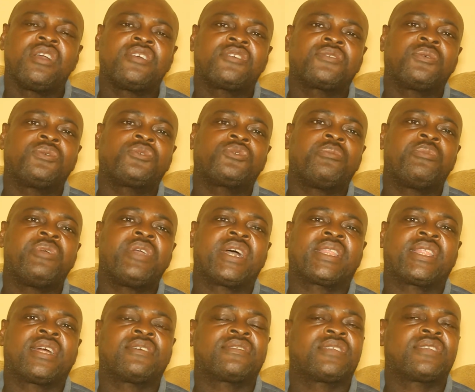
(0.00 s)
is going to be an
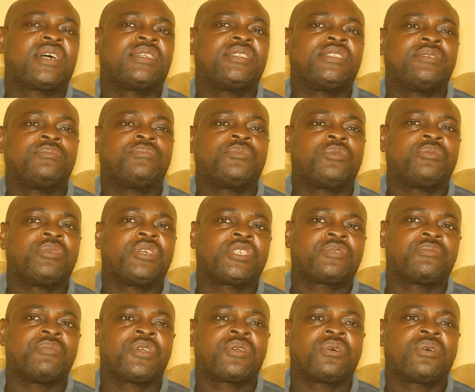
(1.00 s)
outstanding moment
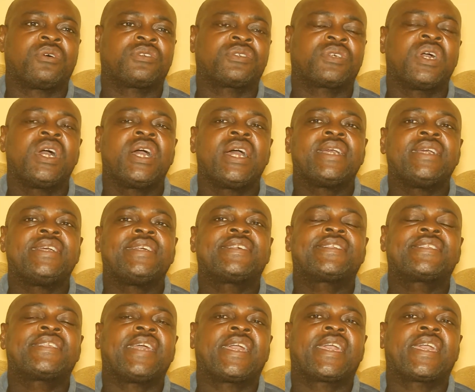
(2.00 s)
because
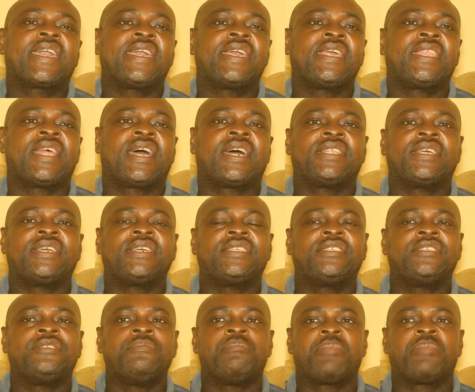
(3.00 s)
it's taking an
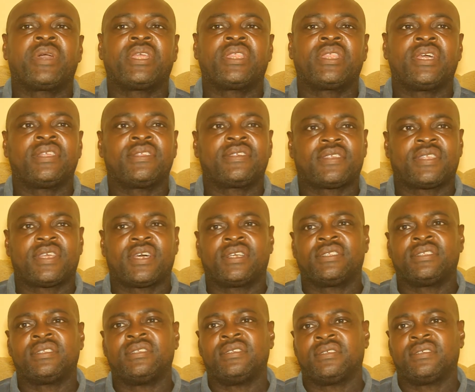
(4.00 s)
independent
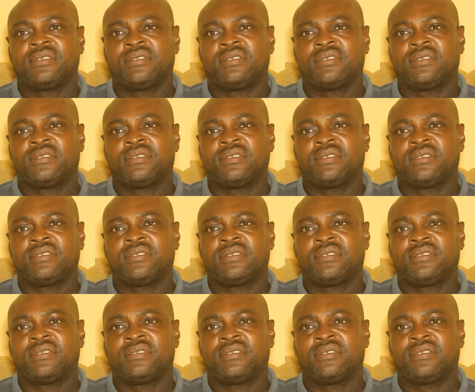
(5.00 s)
stand.